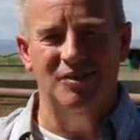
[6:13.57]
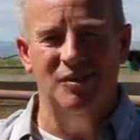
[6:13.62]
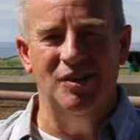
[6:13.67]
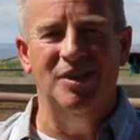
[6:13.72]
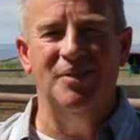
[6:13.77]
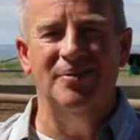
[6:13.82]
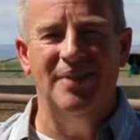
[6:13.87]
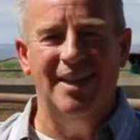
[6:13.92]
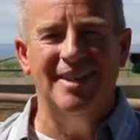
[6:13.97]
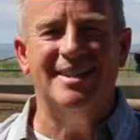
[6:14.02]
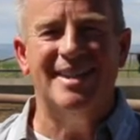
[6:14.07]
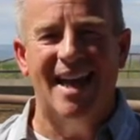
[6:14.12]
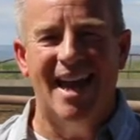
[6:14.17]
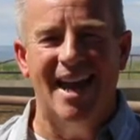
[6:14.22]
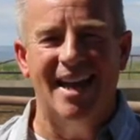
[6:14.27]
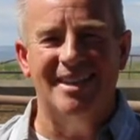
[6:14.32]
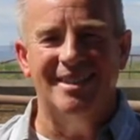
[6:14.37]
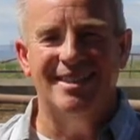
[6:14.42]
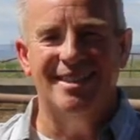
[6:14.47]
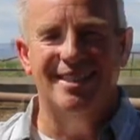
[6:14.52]
We must
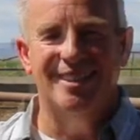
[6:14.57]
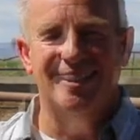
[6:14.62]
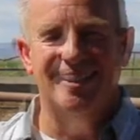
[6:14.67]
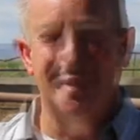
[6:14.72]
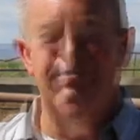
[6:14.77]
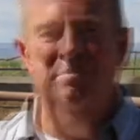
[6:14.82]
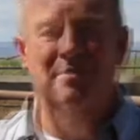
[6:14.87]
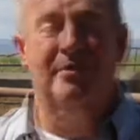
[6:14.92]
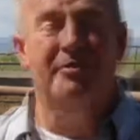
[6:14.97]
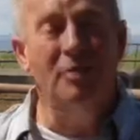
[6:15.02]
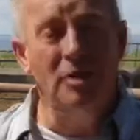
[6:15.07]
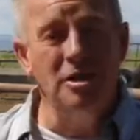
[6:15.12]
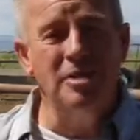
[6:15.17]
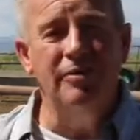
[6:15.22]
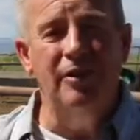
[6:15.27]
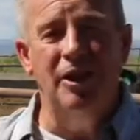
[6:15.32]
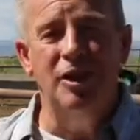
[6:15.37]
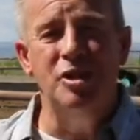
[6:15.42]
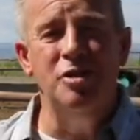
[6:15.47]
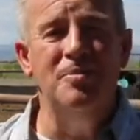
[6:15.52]
ask. But first
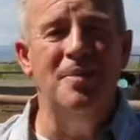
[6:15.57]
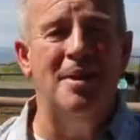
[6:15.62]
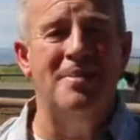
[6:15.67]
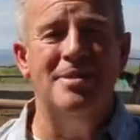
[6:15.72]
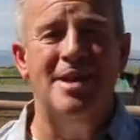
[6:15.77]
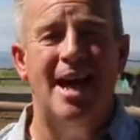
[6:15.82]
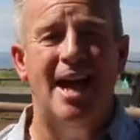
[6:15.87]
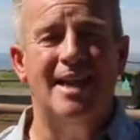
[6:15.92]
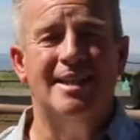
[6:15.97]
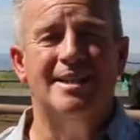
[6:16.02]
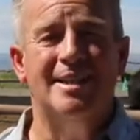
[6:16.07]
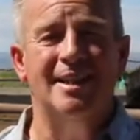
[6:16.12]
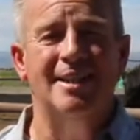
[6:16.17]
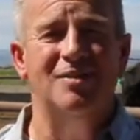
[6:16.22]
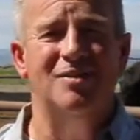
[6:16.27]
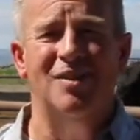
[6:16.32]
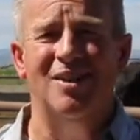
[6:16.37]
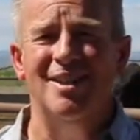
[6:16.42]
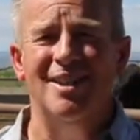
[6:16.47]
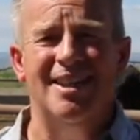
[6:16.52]
of all, you may be
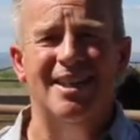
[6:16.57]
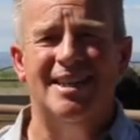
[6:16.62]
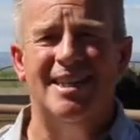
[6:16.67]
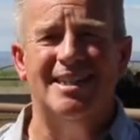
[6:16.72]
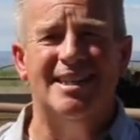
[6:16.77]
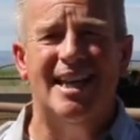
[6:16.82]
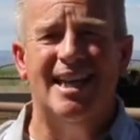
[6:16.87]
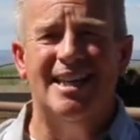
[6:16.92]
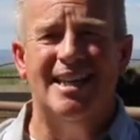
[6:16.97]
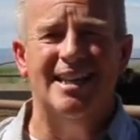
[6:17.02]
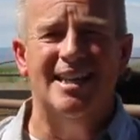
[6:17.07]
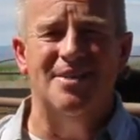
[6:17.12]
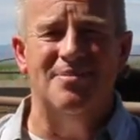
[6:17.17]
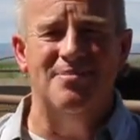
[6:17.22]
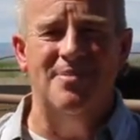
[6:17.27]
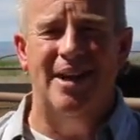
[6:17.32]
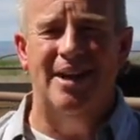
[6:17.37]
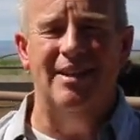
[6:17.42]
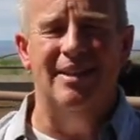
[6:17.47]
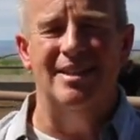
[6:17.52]
asking, where do you get this idea that
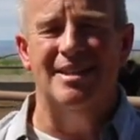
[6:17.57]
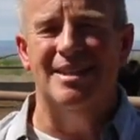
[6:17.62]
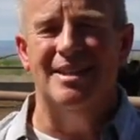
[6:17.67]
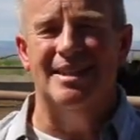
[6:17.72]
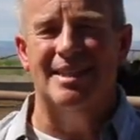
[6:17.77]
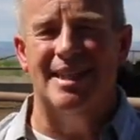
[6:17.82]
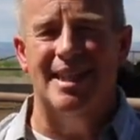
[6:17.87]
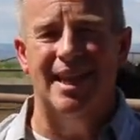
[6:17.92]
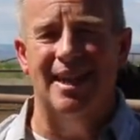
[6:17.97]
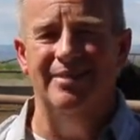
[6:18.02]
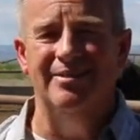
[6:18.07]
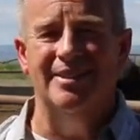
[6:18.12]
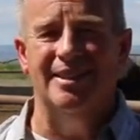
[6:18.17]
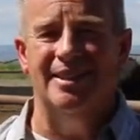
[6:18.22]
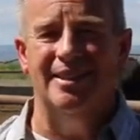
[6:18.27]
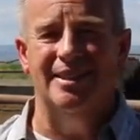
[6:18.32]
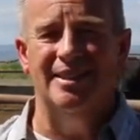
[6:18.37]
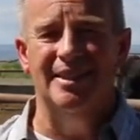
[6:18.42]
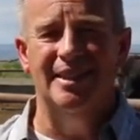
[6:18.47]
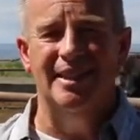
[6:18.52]
marriage is a
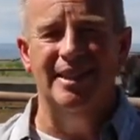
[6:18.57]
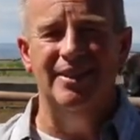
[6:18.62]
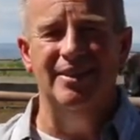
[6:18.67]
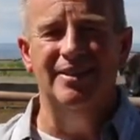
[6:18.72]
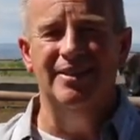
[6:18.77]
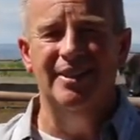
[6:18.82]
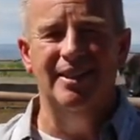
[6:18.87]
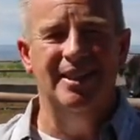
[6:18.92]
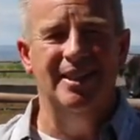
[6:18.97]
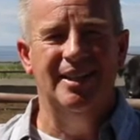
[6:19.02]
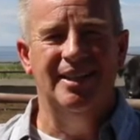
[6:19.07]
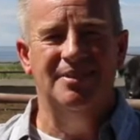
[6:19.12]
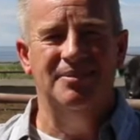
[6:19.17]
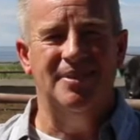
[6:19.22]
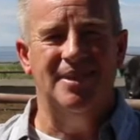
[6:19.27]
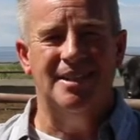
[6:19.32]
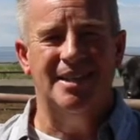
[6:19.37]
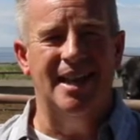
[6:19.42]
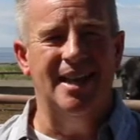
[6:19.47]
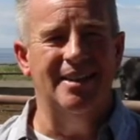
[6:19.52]
covenant? You know,
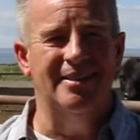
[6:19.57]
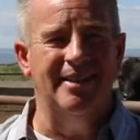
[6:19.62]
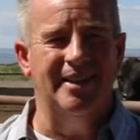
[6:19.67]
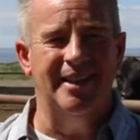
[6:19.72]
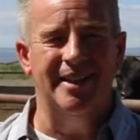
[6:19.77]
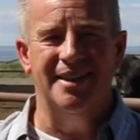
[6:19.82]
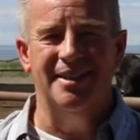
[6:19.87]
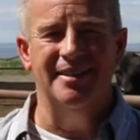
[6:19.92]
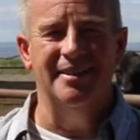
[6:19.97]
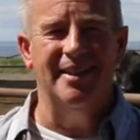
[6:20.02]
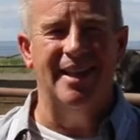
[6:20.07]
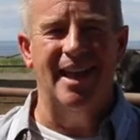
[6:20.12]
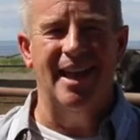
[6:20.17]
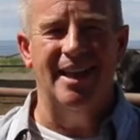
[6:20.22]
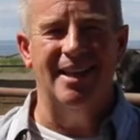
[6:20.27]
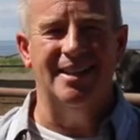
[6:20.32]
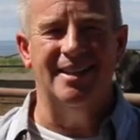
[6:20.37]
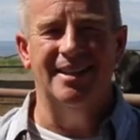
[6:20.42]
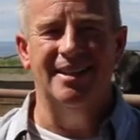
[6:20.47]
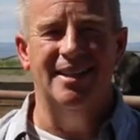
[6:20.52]
because I don't hear
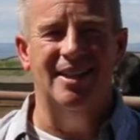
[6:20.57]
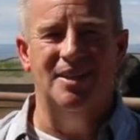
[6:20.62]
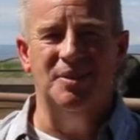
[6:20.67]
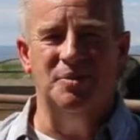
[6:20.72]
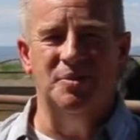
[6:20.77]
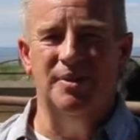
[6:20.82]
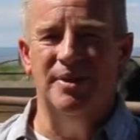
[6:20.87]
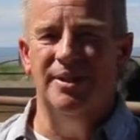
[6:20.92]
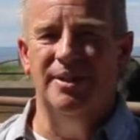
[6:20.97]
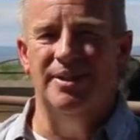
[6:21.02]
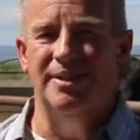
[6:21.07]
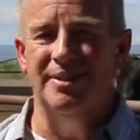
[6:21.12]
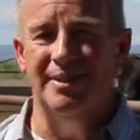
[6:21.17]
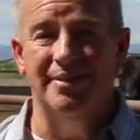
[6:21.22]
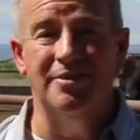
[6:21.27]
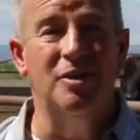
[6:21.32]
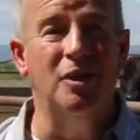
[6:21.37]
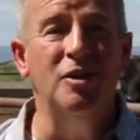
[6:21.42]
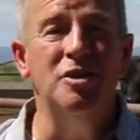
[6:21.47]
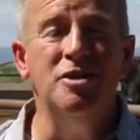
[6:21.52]
that in our world.
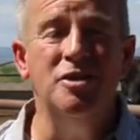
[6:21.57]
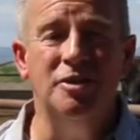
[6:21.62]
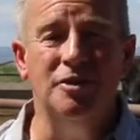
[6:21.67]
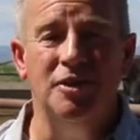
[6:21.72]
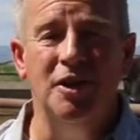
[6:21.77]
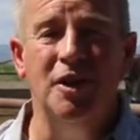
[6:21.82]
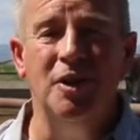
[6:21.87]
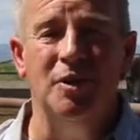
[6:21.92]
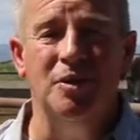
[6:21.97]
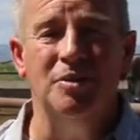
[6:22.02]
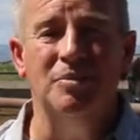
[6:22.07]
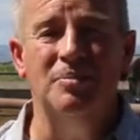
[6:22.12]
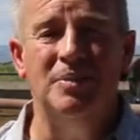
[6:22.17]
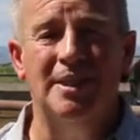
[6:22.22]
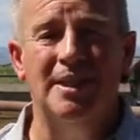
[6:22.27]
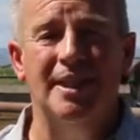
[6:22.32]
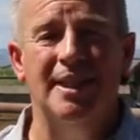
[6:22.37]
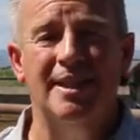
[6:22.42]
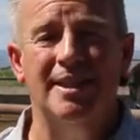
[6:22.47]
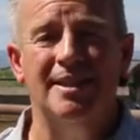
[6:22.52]
Of course you don't,
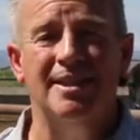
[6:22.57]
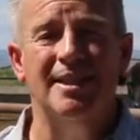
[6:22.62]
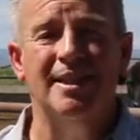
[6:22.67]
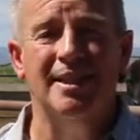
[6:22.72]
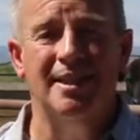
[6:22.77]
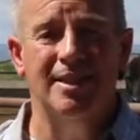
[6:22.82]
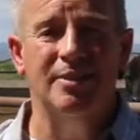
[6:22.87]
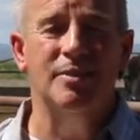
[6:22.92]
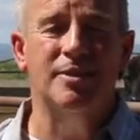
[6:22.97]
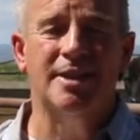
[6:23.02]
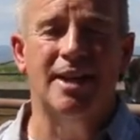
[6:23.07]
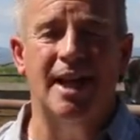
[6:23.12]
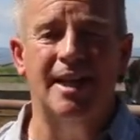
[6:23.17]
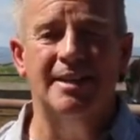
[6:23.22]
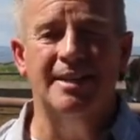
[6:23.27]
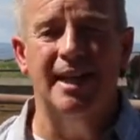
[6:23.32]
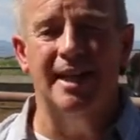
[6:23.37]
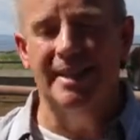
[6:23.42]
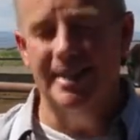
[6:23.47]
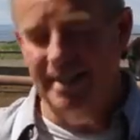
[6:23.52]
because it was
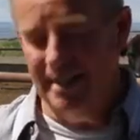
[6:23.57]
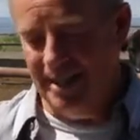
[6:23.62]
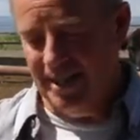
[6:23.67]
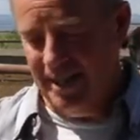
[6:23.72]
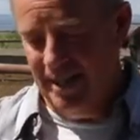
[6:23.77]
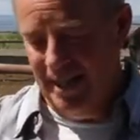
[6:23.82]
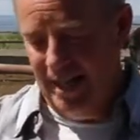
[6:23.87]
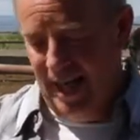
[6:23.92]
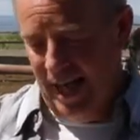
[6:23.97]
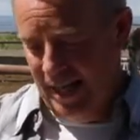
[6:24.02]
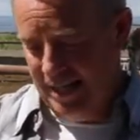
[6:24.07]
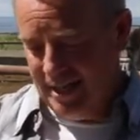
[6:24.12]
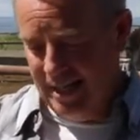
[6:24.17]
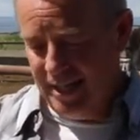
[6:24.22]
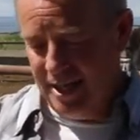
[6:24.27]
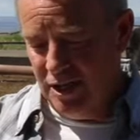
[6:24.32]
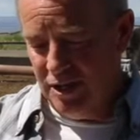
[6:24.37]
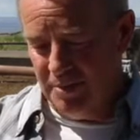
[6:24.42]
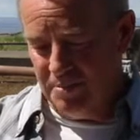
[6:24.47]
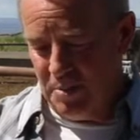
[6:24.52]
God's idea. I
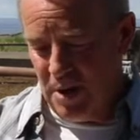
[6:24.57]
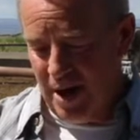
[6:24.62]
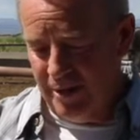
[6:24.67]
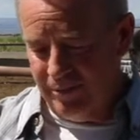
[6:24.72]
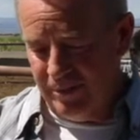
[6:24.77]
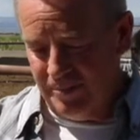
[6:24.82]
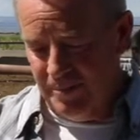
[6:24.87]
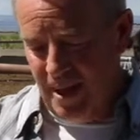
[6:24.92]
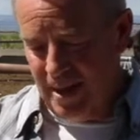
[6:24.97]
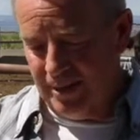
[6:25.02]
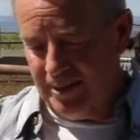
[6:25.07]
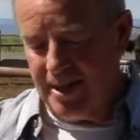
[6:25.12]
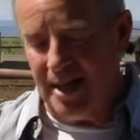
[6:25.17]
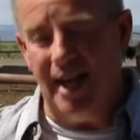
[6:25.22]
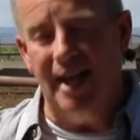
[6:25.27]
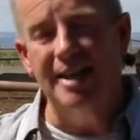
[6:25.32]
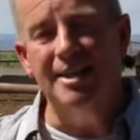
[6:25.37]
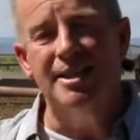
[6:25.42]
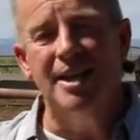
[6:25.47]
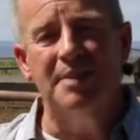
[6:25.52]
take you to the prophet
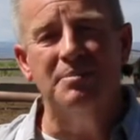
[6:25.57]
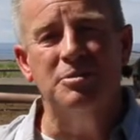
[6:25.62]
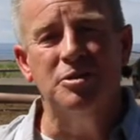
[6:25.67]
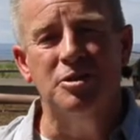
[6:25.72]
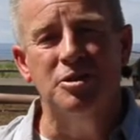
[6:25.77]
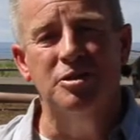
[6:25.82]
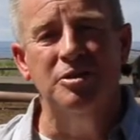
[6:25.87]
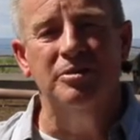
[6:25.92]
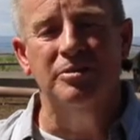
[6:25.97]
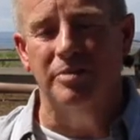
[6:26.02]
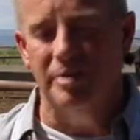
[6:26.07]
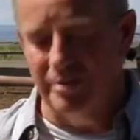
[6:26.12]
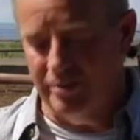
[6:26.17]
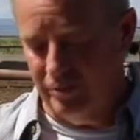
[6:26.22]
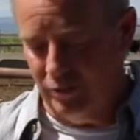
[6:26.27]
Malachi, chapter 2, verse